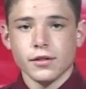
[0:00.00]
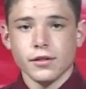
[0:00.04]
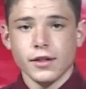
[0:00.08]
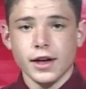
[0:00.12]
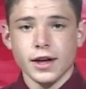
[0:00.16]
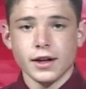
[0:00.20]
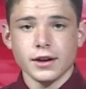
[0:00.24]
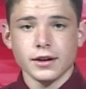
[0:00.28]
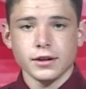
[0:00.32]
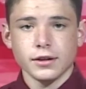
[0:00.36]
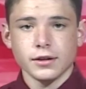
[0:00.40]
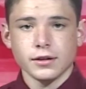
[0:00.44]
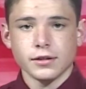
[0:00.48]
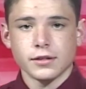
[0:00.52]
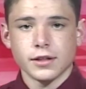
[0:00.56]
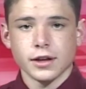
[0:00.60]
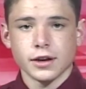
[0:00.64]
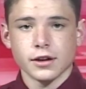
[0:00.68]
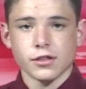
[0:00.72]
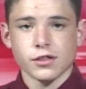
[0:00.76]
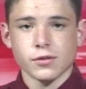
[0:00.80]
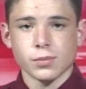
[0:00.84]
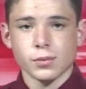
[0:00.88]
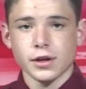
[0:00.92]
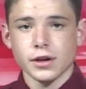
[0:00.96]
Then take
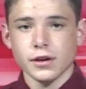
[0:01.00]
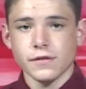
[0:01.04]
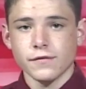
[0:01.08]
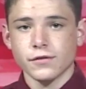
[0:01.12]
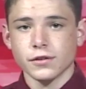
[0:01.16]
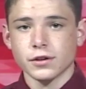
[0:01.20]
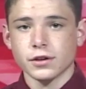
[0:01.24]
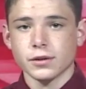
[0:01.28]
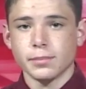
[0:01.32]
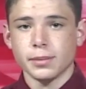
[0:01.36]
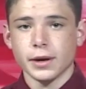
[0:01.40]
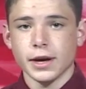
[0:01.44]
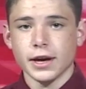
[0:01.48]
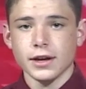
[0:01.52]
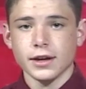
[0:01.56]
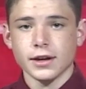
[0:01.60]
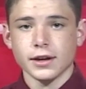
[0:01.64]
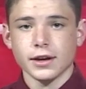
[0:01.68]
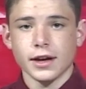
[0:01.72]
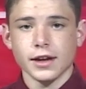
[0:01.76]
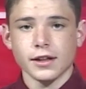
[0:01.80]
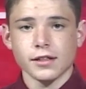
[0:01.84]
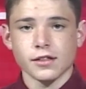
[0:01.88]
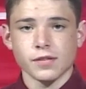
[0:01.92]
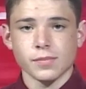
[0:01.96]
a swing for debate
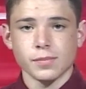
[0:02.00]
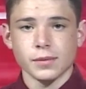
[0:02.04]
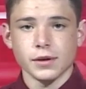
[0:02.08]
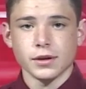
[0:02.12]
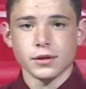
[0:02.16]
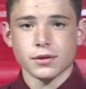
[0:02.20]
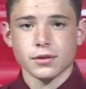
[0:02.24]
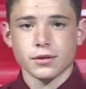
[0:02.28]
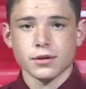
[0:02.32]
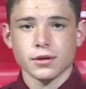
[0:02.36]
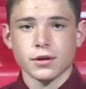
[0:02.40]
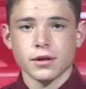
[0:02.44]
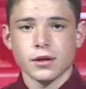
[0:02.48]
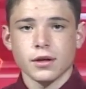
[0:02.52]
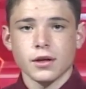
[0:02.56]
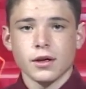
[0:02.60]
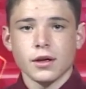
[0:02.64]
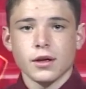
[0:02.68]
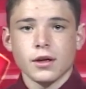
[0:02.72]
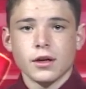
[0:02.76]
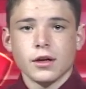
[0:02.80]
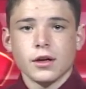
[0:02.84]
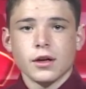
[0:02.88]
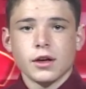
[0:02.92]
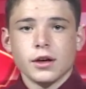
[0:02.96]
and speech
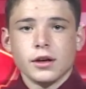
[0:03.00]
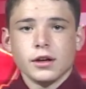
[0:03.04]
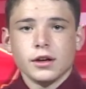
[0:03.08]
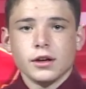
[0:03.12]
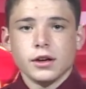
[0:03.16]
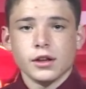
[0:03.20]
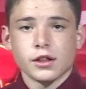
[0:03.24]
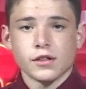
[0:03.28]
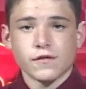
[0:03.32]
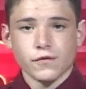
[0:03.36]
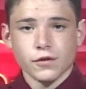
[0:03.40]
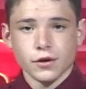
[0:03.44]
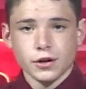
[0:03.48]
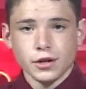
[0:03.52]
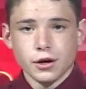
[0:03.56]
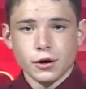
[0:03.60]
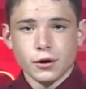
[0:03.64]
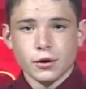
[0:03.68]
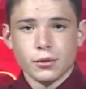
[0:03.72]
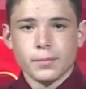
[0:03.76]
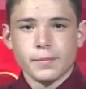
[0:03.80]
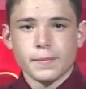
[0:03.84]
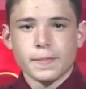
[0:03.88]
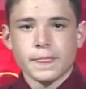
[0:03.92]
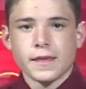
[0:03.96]
is for
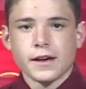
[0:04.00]
you.